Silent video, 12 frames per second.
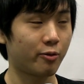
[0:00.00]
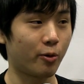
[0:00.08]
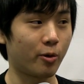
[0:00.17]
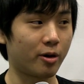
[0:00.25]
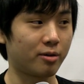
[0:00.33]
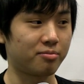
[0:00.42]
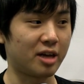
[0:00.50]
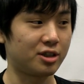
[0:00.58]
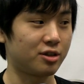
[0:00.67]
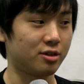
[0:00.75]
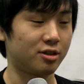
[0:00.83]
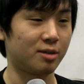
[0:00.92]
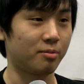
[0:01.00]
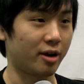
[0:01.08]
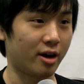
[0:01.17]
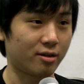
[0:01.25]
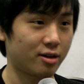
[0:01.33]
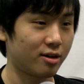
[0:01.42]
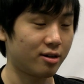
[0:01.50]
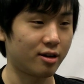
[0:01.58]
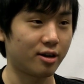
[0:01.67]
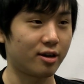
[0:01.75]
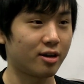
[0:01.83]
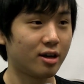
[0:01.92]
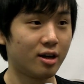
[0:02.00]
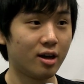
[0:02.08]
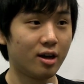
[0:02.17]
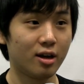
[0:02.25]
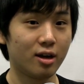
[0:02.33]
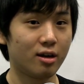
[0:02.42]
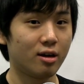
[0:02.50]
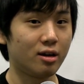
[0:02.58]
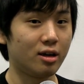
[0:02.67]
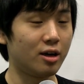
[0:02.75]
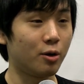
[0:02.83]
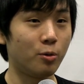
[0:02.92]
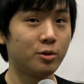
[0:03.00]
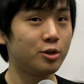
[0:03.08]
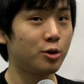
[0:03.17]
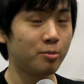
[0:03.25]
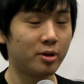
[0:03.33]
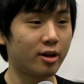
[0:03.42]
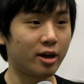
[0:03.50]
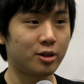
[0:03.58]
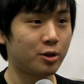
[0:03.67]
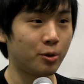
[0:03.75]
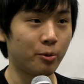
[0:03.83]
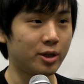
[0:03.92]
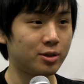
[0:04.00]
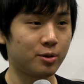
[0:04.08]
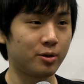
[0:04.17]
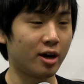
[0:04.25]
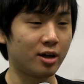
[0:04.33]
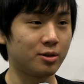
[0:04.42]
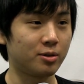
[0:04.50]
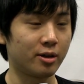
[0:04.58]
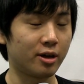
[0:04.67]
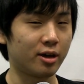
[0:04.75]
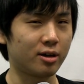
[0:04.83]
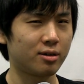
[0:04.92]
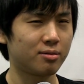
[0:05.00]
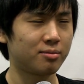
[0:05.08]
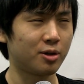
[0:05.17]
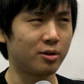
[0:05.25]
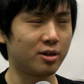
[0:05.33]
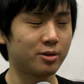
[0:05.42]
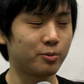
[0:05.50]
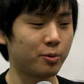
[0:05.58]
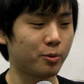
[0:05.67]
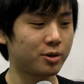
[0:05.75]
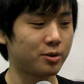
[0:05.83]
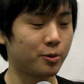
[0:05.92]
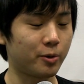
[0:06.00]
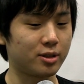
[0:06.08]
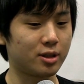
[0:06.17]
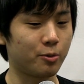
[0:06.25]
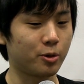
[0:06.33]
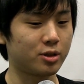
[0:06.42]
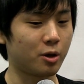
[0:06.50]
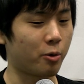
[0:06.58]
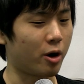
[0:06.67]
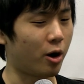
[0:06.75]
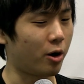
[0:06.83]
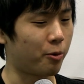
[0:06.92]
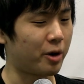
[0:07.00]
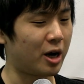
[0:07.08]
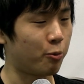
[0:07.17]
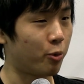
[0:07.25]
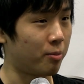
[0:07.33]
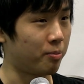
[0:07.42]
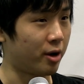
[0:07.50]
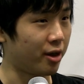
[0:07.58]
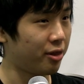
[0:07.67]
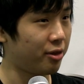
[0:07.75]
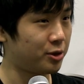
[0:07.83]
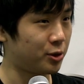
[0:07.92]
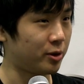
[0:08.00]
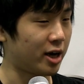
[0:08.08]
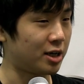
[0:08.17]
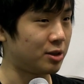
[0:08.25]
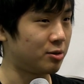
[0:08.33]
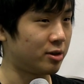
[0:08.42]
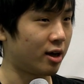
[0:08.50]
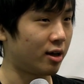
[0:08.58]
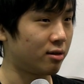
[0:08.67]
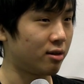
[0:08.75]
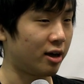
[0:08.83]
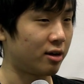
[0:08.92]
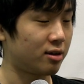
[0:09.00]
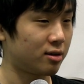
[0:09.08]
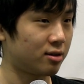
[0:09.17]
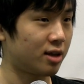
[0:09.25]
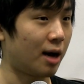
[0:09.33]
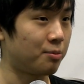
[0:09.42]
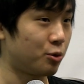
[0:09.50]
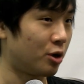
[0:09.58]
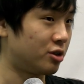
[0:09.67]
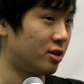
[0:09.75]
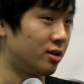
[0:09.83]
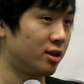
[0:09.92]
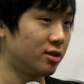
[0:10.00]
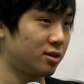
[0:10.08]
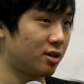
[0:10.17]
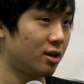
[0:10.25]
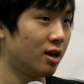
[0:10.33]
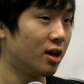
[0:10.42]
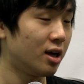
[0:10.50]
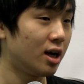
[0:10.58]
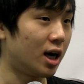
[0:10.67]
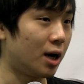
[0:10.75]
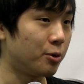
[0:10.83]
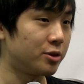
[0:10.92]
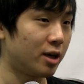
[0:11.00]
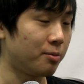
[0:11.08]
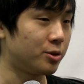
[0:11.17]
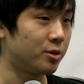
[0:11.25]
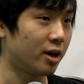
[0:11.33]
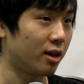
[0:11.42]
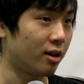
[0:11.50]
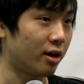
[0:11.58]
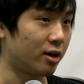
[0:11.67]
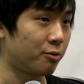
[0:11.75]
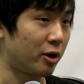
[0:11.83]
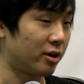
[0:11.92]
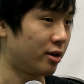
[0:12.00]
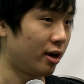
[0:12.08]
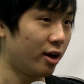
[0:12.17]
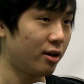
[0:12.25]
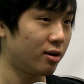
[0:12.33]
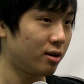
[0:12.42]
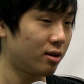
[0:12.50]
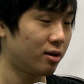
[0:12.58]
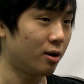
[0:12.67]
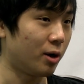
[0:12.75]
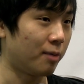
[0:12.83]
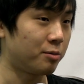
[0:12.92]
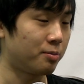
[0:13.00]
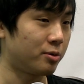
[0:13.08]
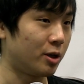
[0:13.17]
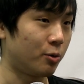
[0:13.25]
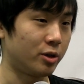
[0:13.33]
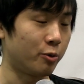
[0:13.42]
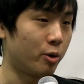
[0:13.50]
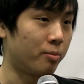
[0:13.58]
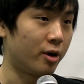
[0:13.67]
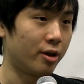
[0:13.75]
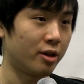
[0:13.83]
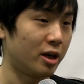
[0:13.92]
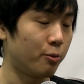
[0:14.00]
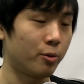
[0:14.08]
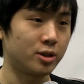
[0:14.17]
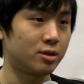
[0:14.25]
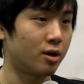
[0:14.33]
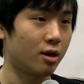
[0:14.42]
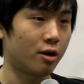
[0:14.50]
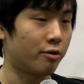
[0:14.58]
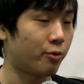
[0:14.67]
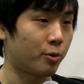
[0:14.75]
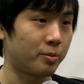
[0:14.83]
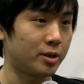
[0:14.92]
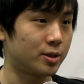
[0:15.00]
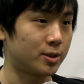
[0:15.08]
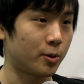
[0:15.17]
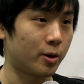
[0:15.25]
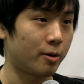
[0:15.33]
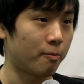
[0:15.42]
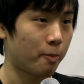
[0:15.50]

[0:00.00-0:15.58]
For national team Canada. Like, it only took me like 2 weeks to get into no, it wasn't 2 weeks. It was around 1 month to get into that like top 200 list. I was able to get like rank 8 after playing only 1 month. It wasn't that hard for me. So